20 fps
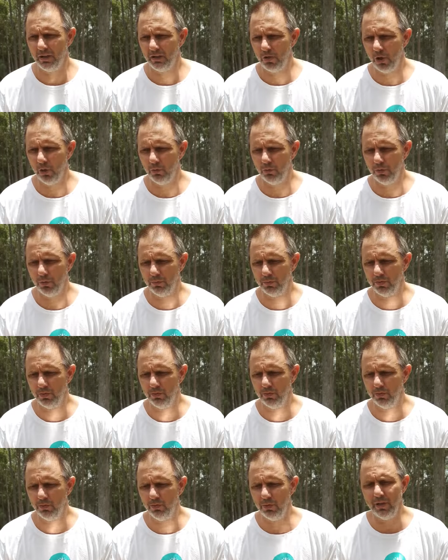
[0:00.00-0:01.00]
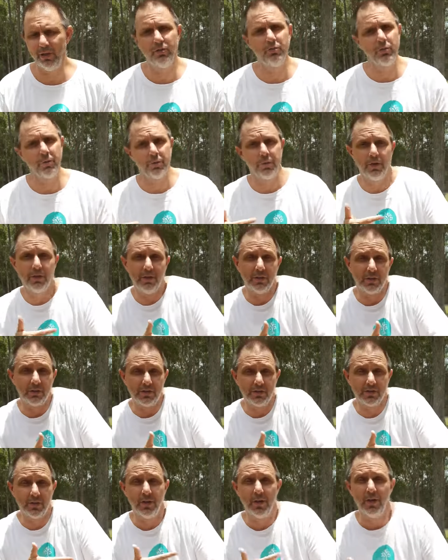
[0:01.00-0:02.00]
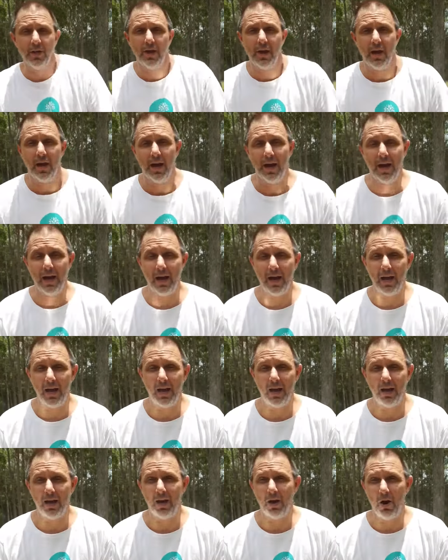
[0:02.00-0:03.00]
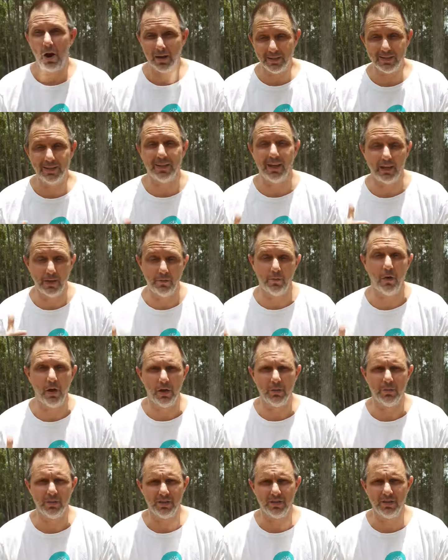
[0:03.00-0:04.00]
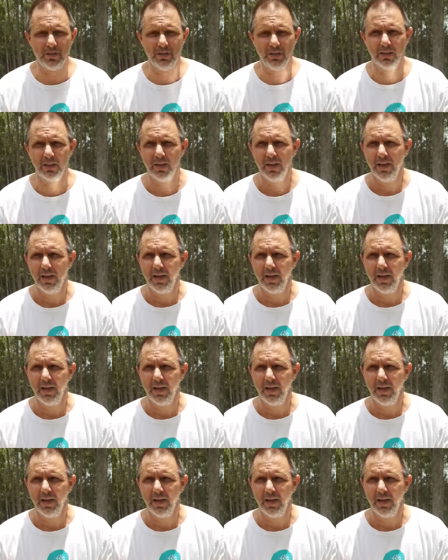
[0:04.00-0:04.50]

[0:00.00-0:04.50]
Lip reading: told them to do intravenous isolated vitamin C.